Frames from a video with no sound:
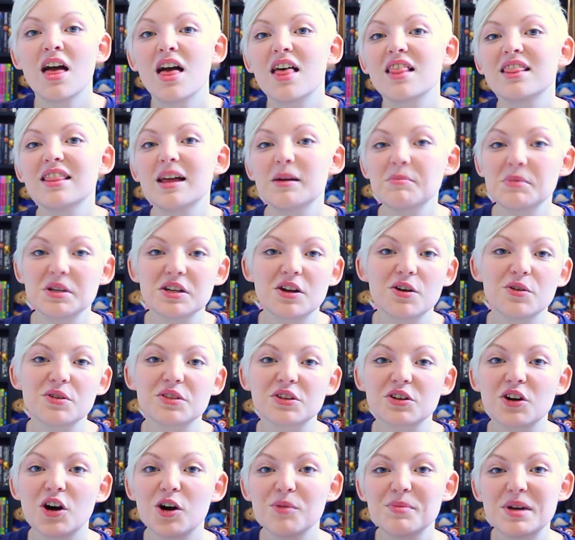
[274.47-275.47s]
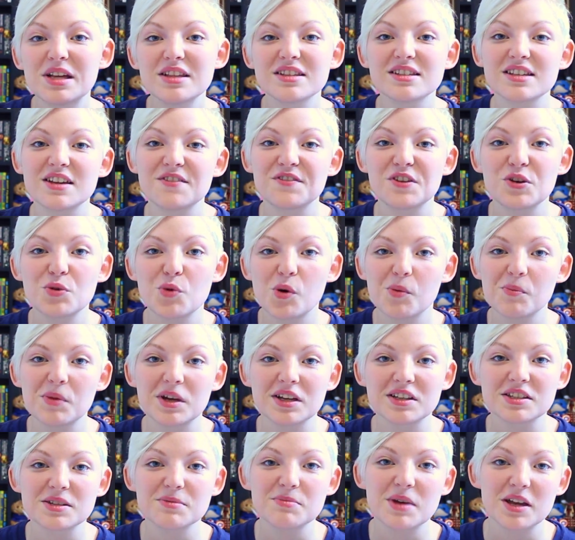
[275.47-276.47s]
Let me know in the comments if you want
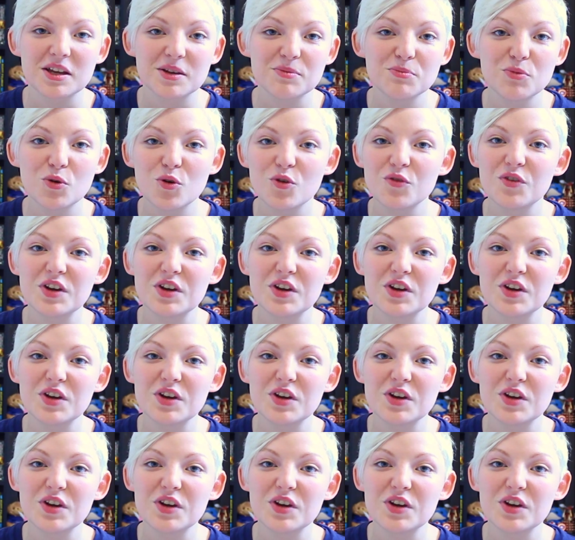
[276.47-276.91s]
me to make more